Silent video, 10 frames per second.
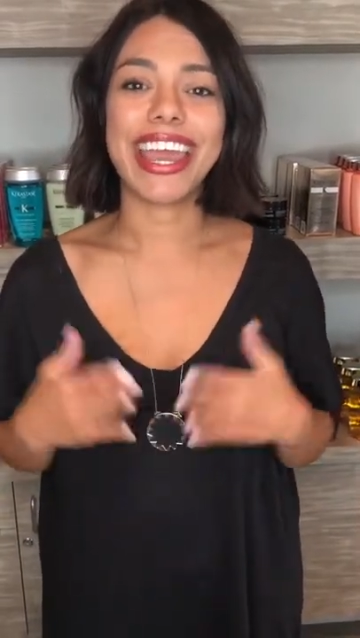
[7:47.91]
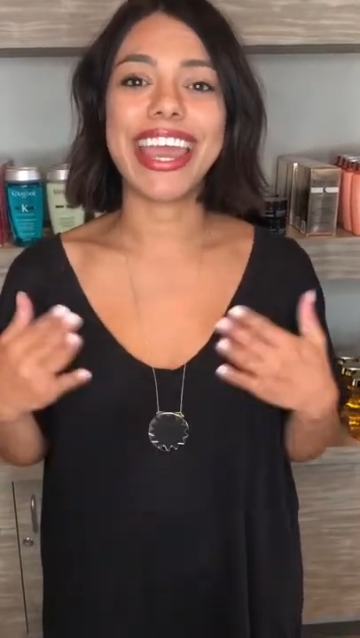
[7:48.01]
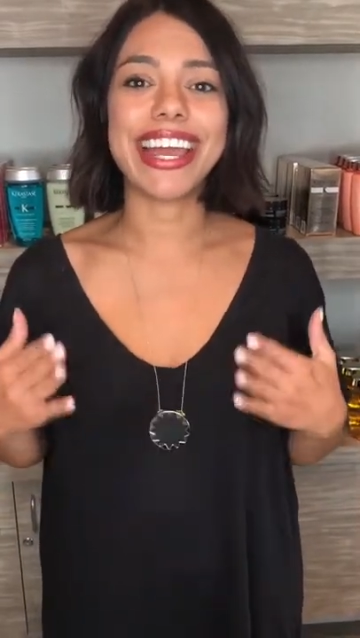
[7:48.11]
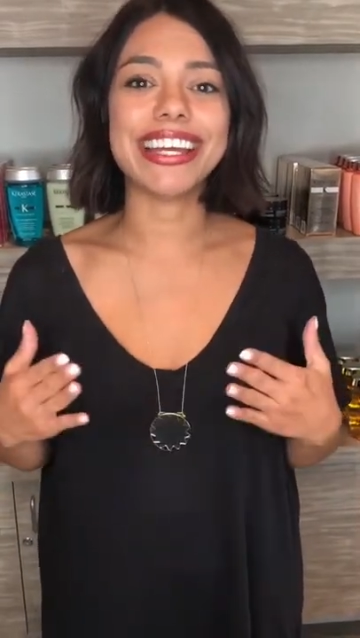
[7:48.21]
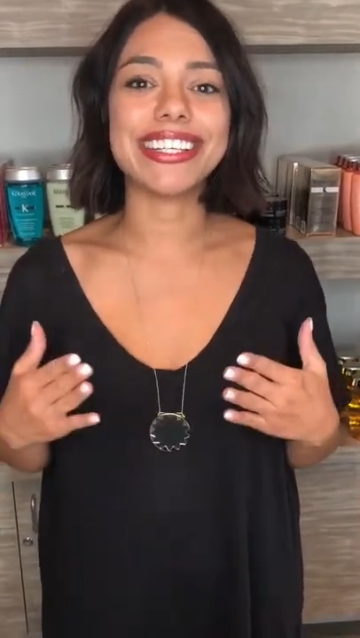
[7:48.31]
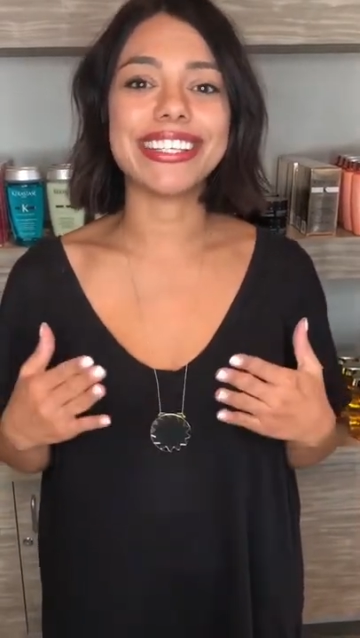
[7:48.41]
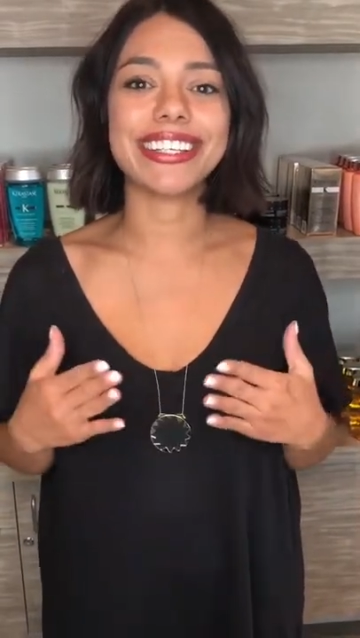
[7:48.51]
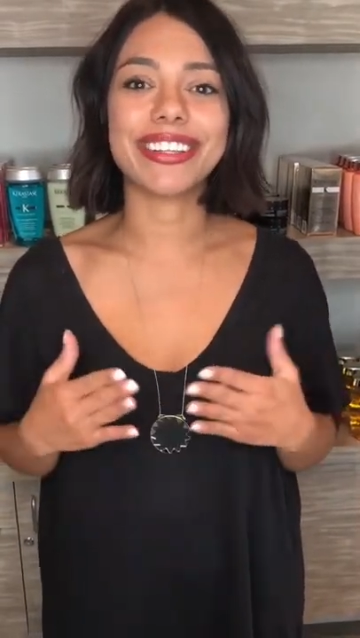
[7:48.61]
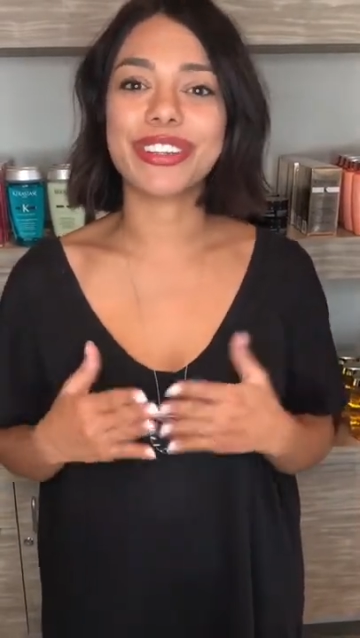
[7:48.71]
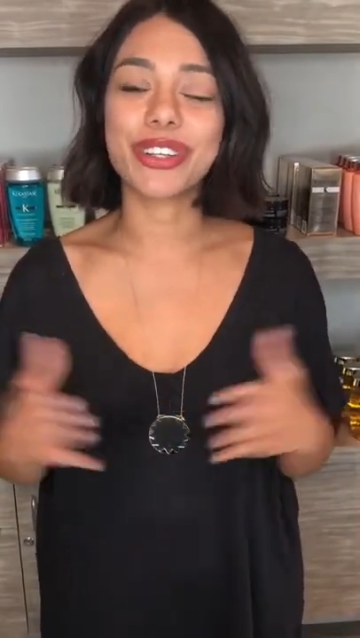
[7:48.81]
and
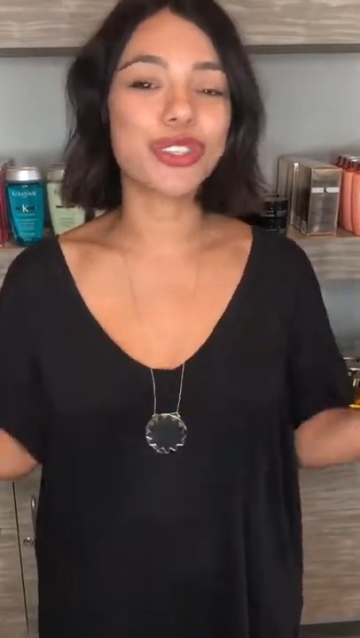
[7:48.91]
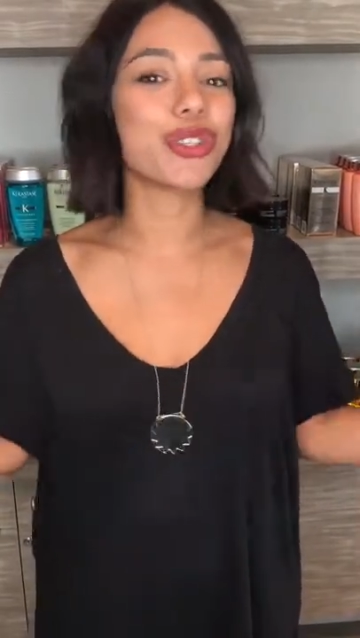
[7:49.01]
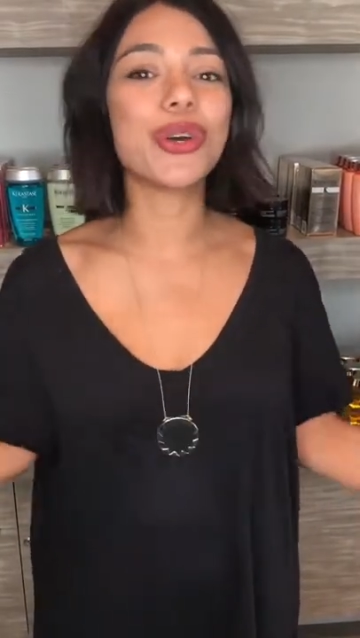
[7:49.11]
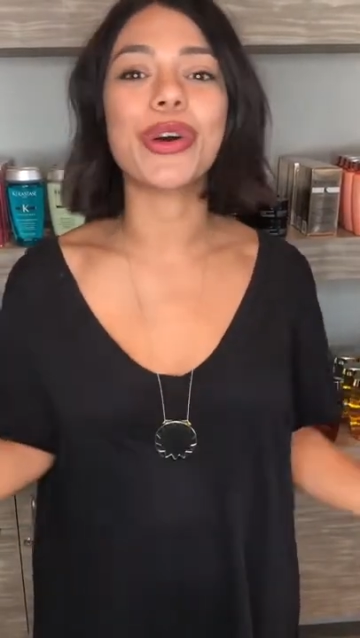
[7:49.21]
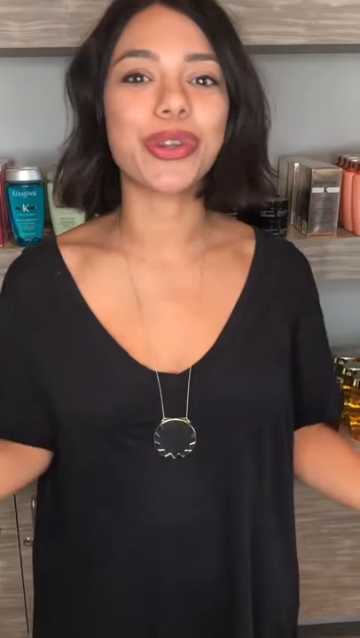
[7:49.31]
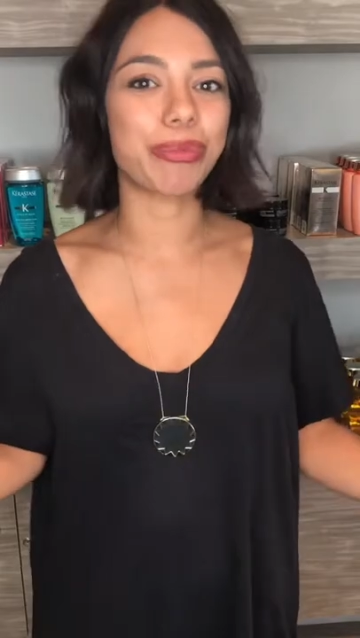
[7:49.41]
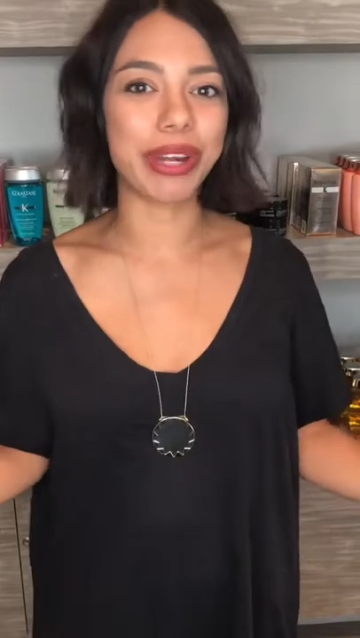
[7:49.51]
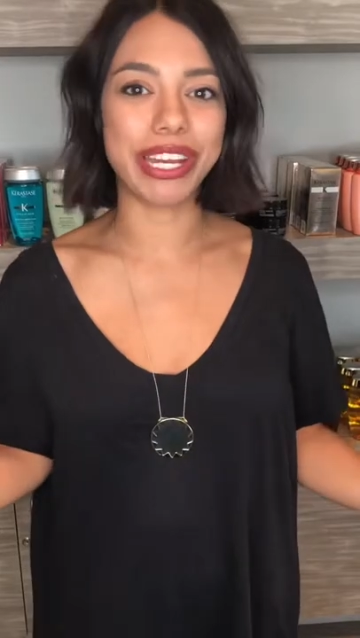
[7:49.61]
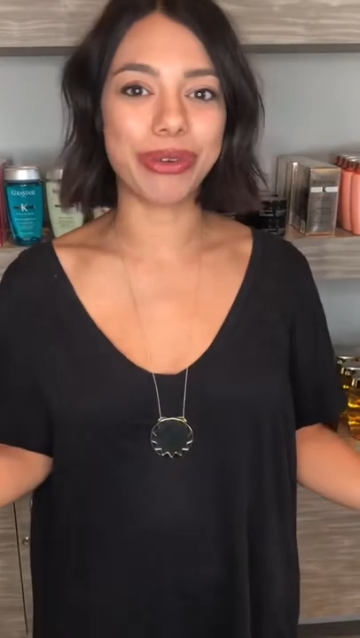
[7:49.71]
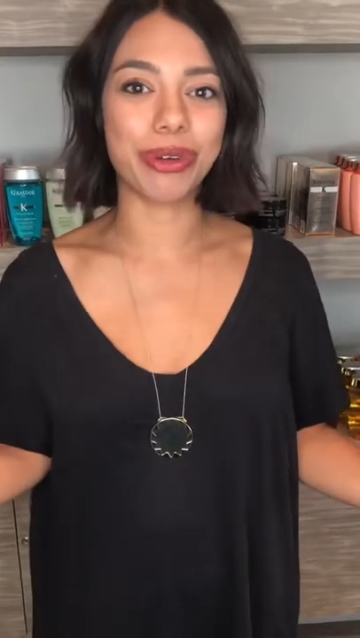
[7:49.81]
there's no other
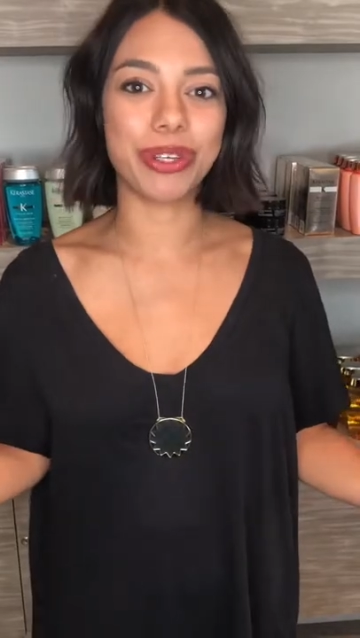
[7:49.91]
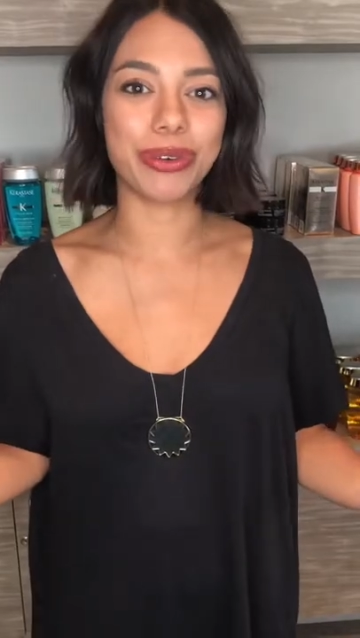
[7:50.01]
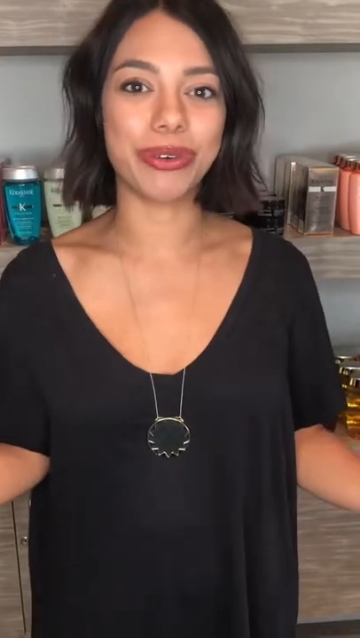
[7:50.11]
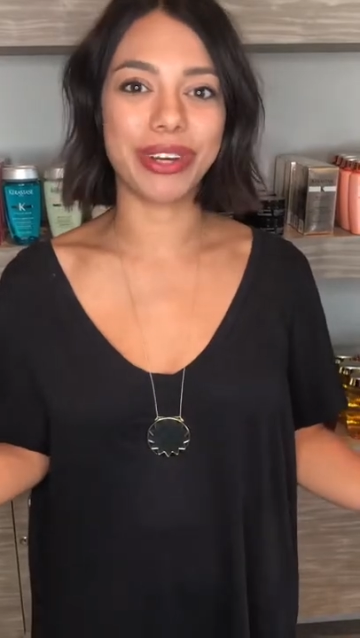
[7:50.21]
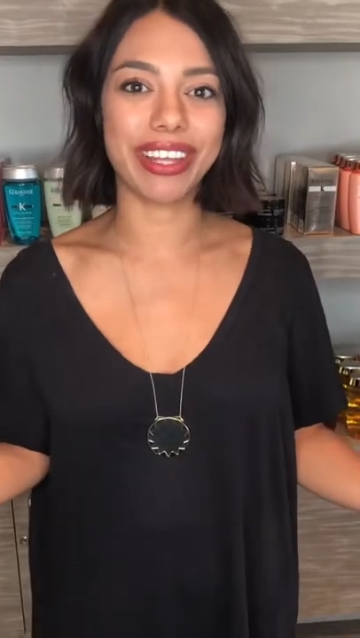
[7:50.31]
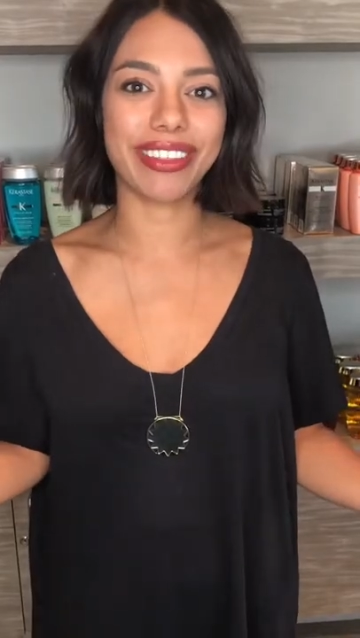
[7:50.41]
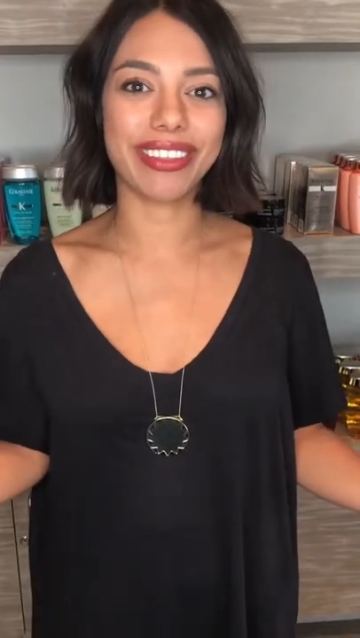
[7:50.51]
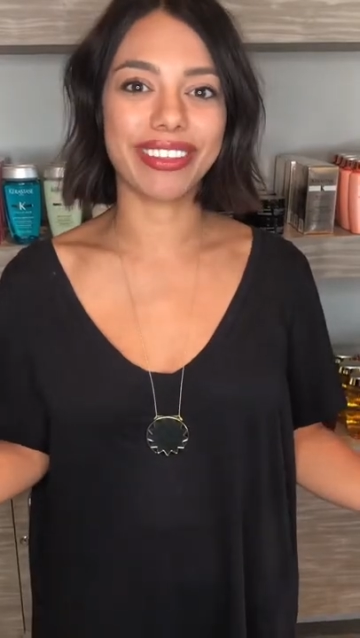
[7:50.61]
brand I would do it with.